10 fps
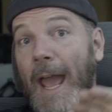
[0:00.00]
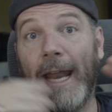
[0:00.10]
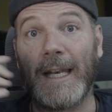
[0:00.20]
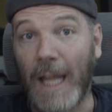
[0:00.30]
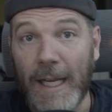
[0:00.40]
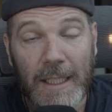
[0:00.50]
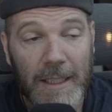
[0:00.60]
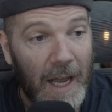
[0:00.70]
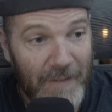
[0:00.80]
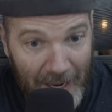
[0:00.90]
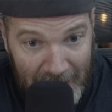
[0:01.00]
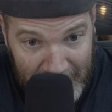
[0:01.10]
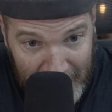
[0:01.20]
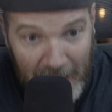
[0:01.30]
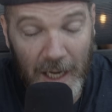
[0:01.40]
and Leica, I've had a
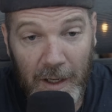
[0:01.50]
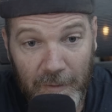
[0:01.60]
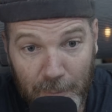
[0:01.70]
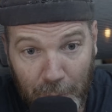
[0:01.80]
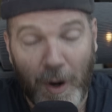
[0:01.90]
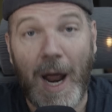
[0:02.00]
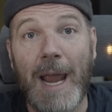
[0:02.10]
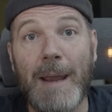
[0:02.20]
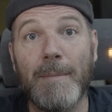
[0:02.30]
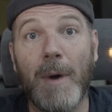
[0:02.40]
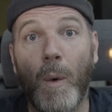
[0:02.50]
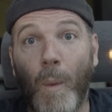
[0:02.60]
set of prime